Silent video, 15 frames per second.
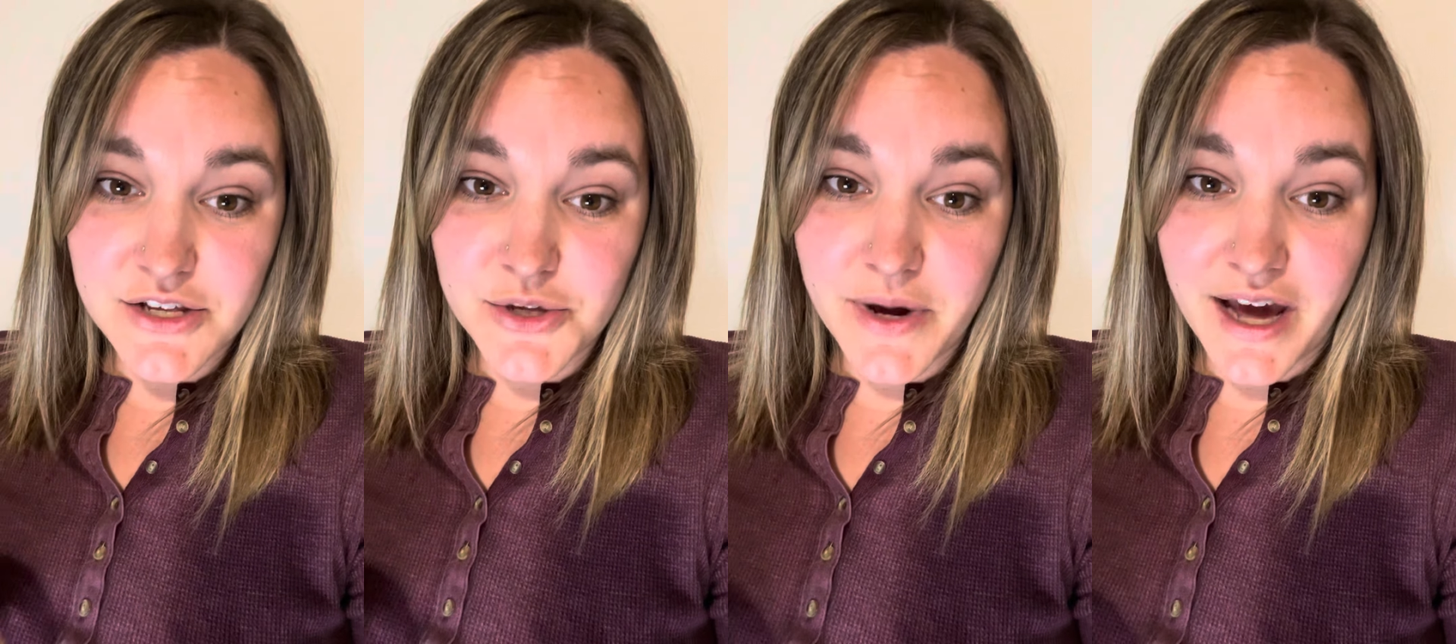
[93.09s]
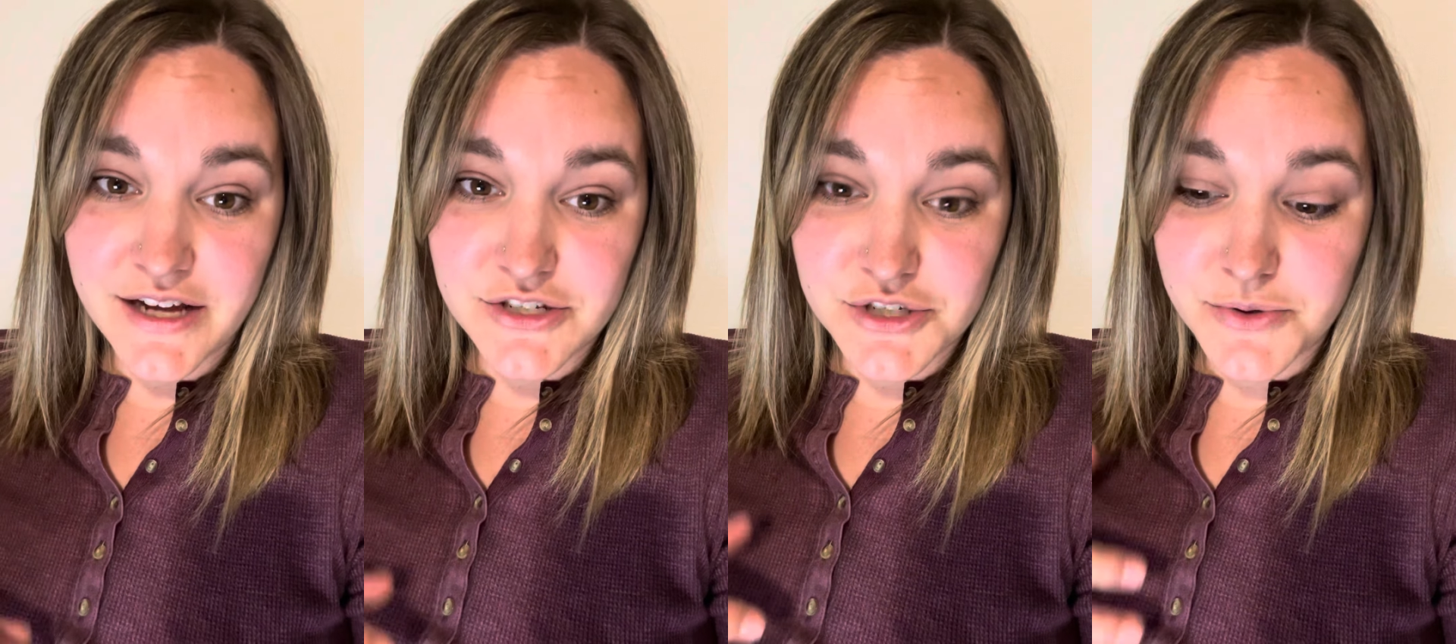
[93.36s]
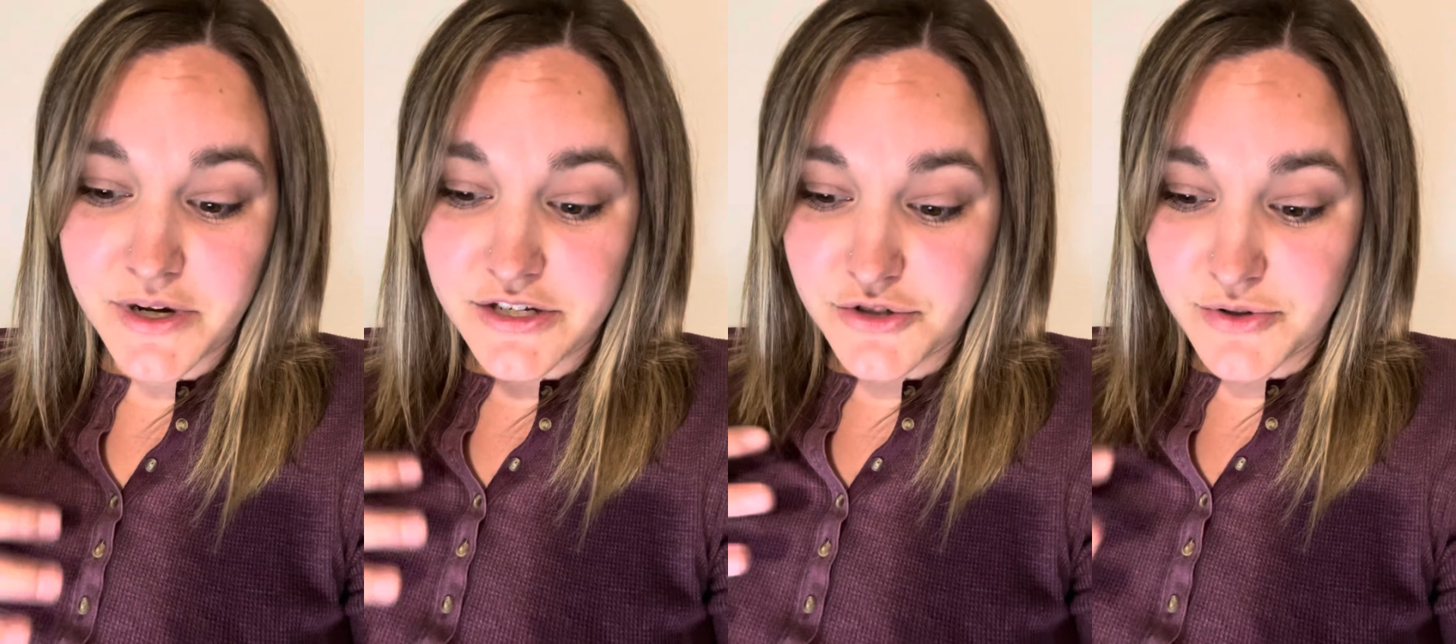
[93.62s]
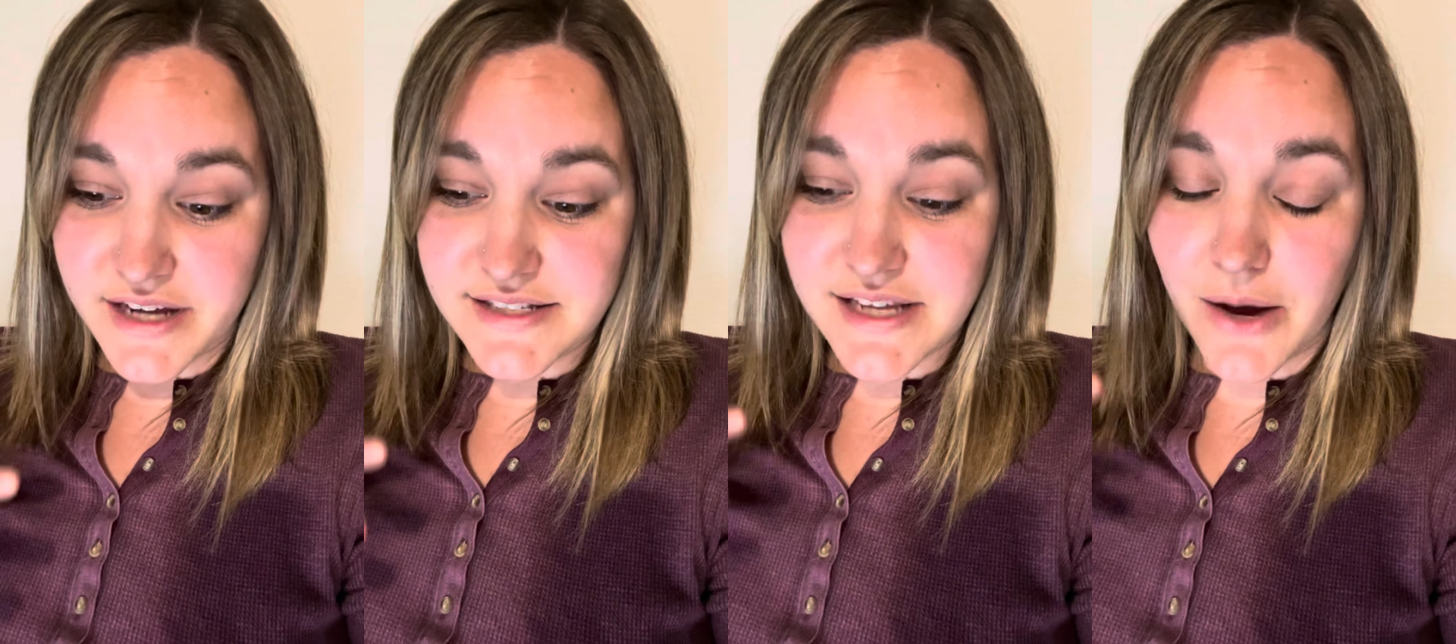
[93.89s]
you had to
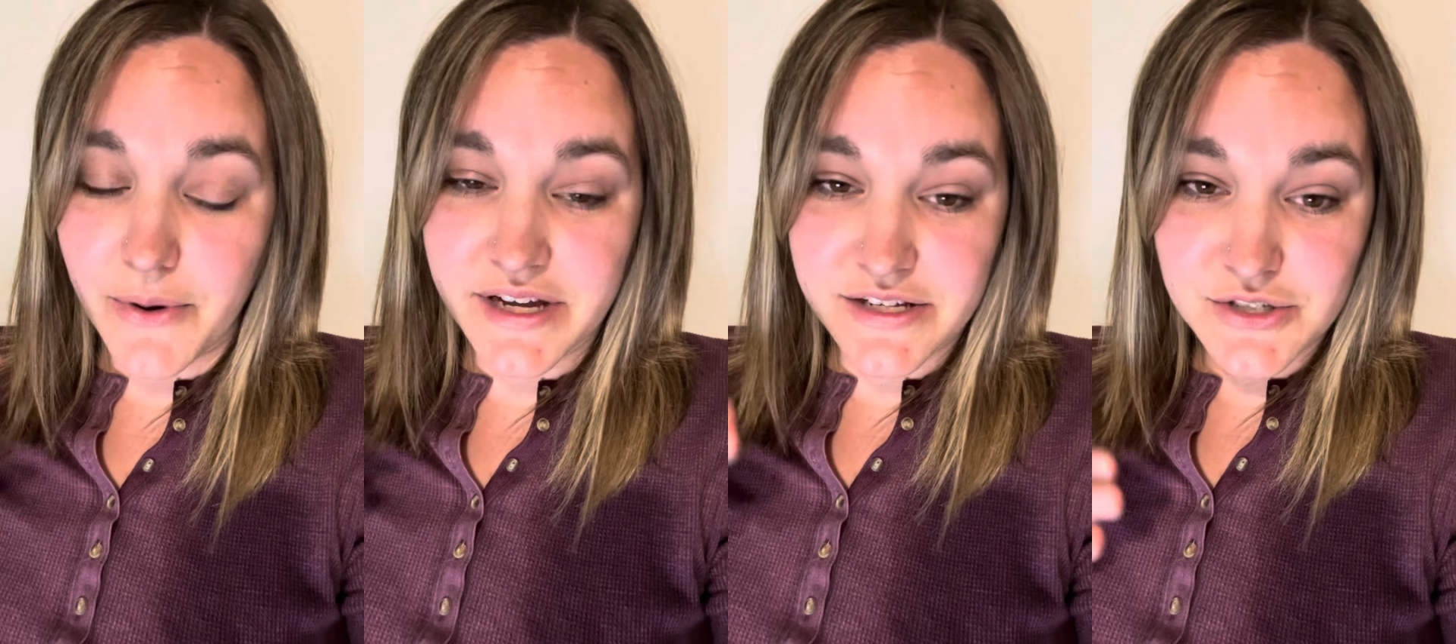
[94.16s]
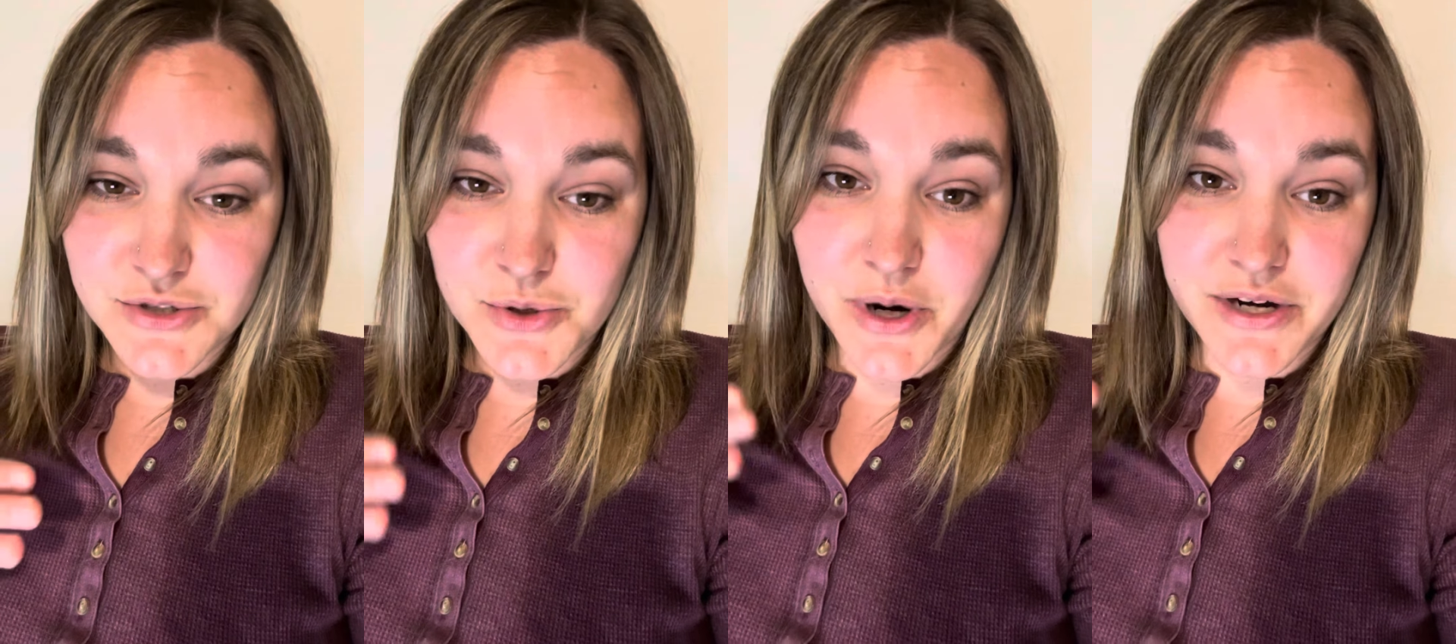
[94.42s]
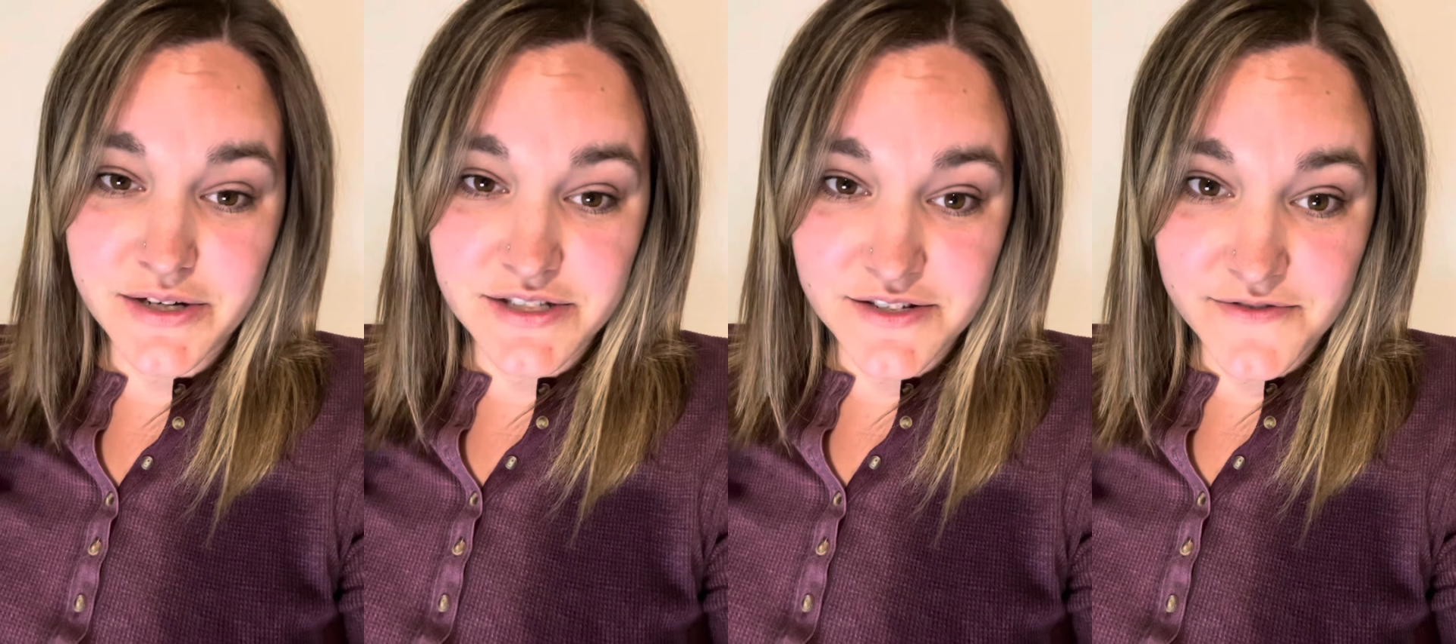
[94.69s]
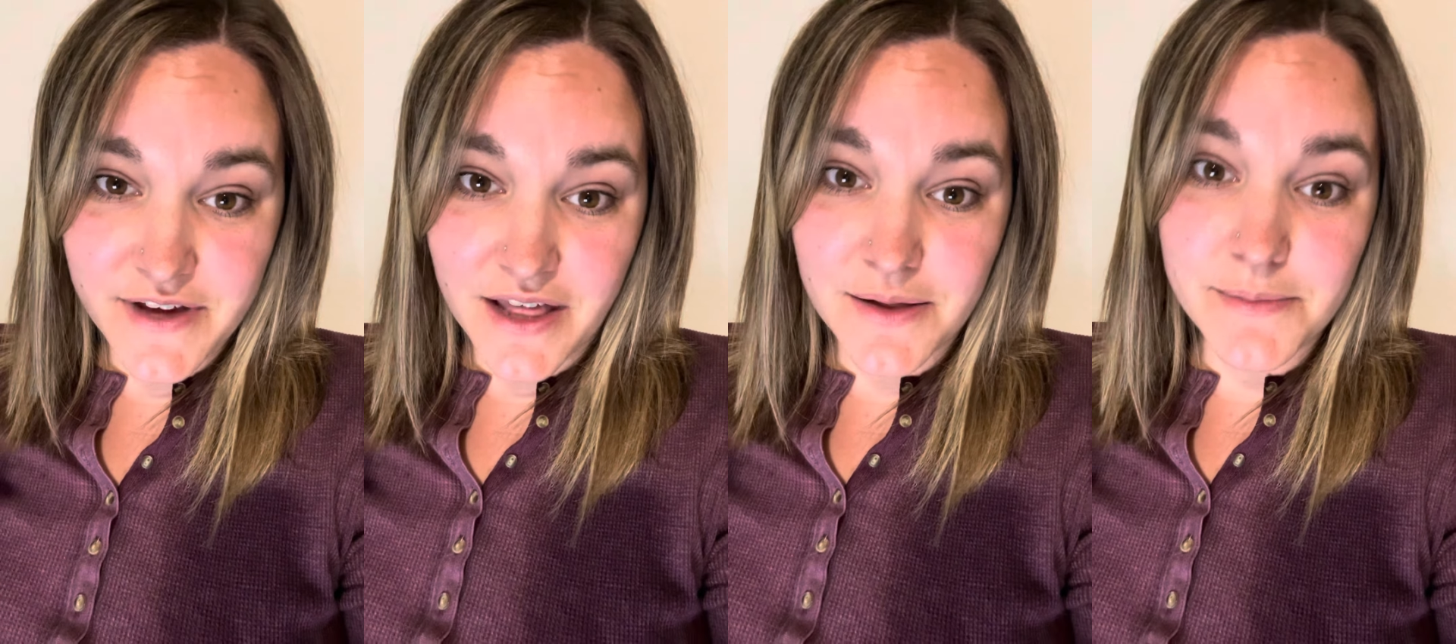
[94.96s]
address how a historical
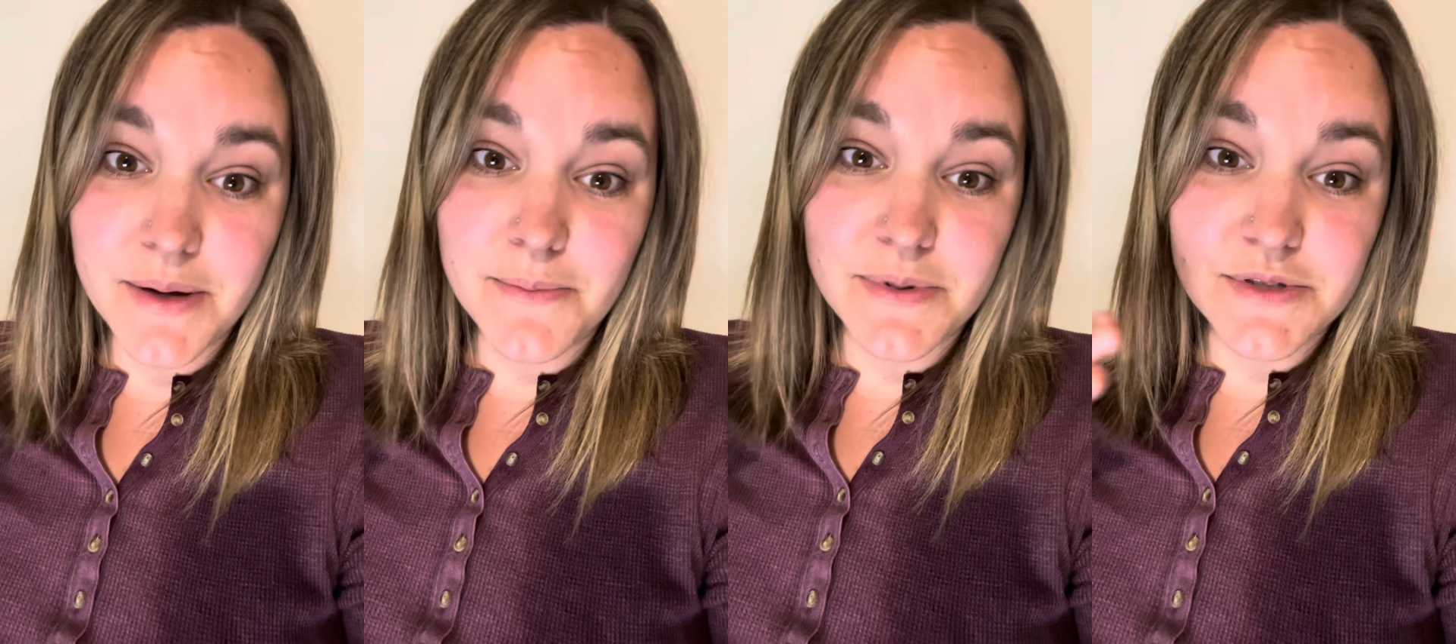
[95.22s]
development